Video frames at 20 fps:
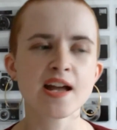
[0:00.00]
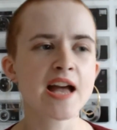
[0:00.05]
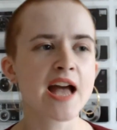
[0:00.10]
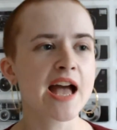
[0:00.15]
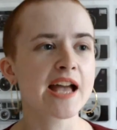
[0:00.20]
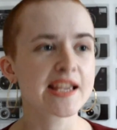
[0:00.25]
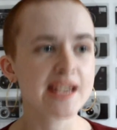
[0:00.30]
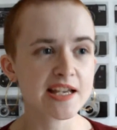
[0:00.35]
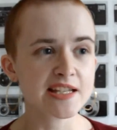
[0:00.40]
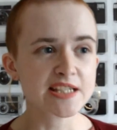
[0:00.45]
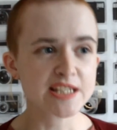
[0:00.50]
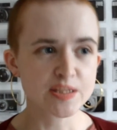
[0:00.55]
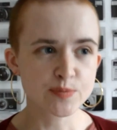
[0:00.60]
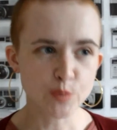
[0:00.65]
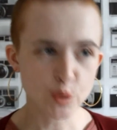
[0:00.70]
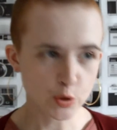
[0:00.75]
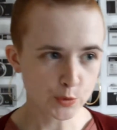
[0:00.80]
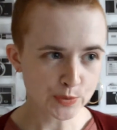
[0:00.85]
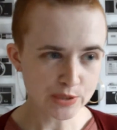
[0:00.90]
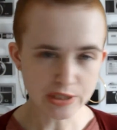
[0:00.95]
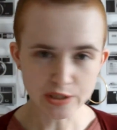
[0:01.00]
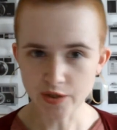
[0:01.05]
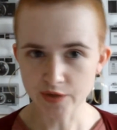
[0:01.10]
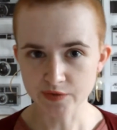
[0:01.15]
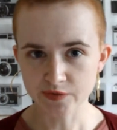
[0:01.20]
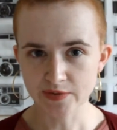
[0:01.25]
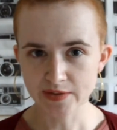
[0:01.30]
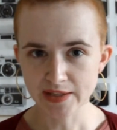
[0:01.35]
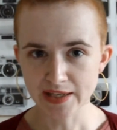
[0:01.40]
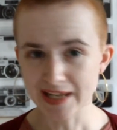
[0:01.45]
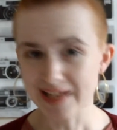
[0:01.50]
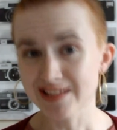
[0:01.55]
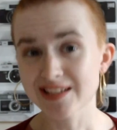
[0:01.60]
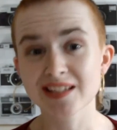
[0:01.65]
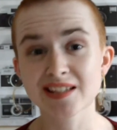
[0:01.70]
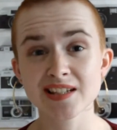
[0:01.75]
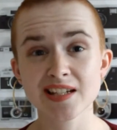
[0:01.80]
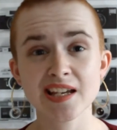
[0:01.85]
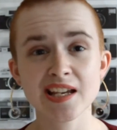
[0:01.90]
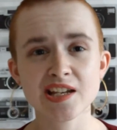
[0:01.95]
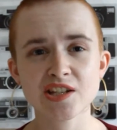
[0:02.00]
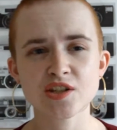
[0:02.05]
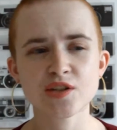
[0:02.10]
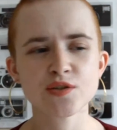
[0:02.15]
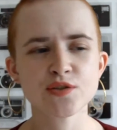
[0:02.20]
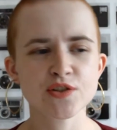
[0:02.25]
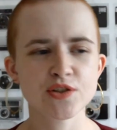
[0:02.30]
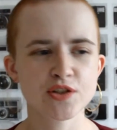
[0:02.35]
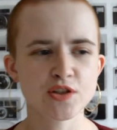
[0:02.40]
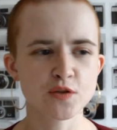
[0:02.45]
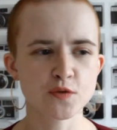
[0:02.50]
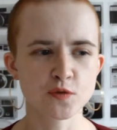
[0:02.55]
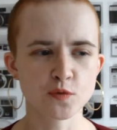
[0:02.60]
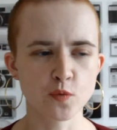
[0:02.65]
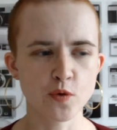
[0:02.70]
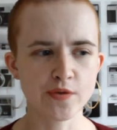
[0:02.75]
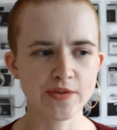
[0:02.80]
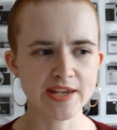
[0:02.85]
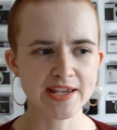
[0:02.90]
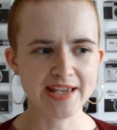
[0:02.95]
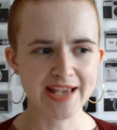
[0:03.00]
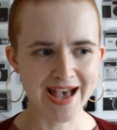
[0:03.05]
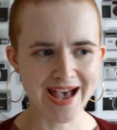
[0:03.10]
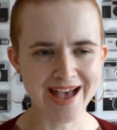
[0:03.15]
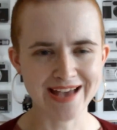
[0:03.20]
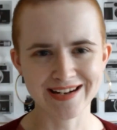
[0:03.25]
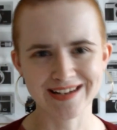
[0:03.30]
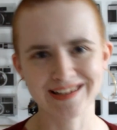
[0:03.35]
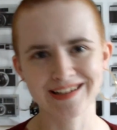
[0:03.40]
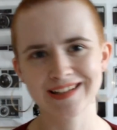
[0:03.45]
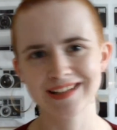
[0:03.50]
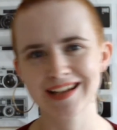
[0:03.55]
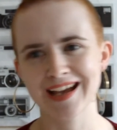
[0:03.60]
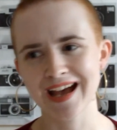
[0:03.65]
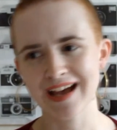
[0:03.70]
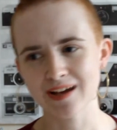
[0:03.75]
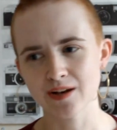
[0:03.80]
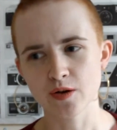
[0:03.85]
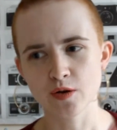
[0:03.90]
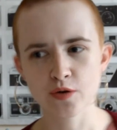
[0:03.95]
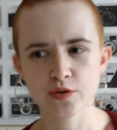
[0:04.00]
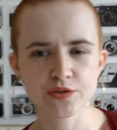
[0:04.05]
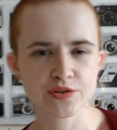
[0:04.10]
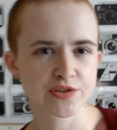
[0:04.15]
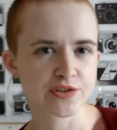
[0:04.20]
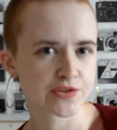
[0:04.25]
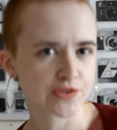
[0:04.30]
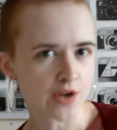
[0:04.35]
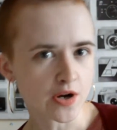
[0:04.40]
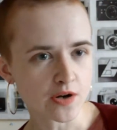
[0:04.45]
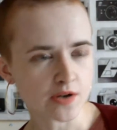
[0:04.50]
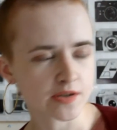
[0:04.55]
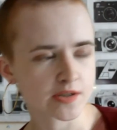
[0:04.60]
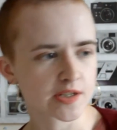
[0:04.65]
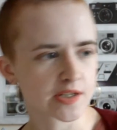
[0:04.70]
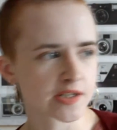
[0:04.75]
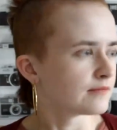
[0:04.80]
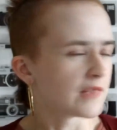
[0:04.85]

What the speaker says: I guess there's probably a lot of licensing issues to do with what they can and cannot stock.